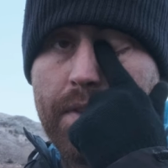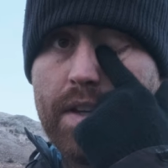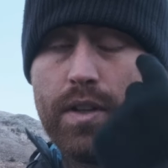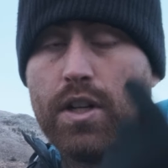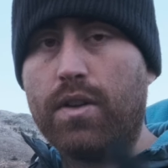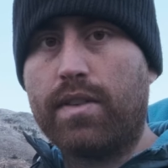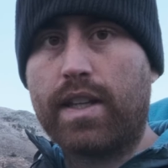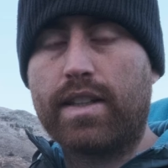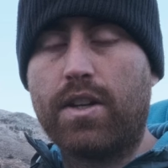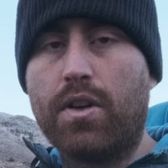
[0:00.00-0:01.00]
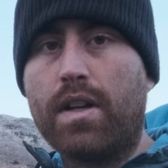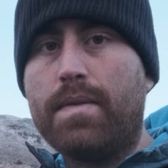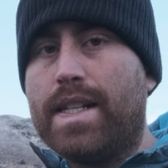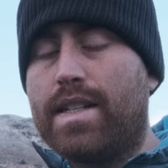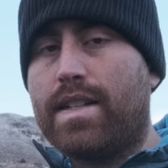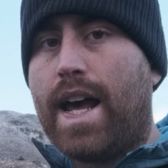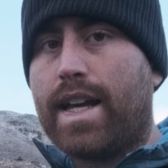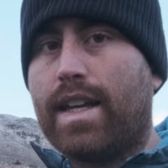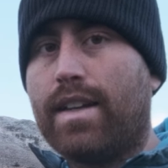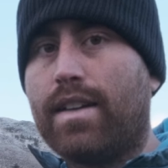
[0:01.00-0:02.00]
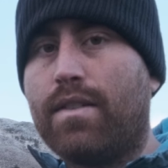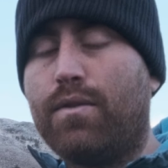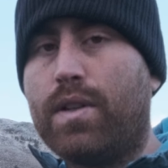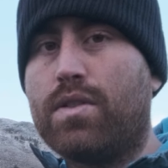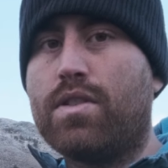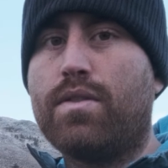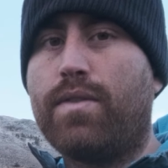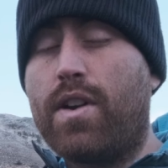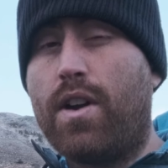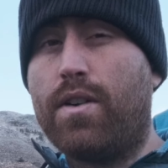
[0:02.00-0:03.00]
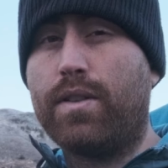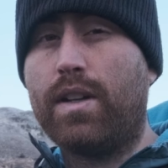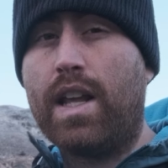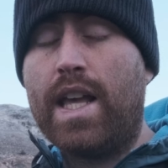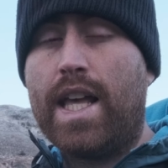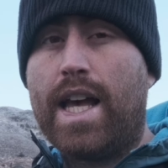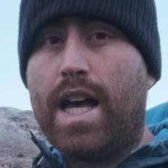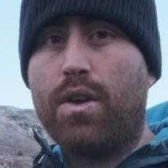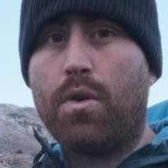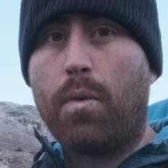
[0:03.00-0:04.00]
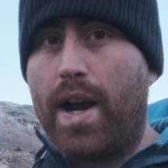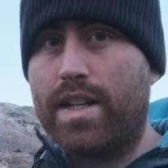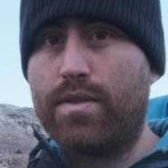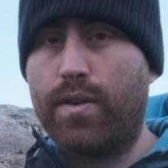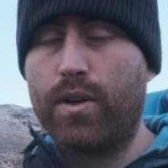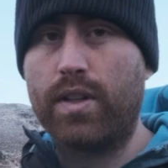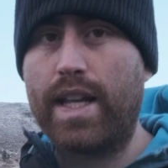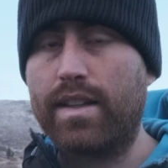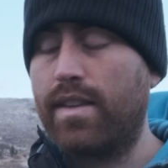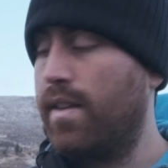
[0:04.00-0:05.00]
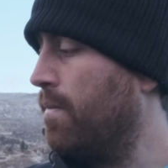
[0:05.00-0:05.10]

if you don't think that you're going to be stacking filters very often at your widest focal length,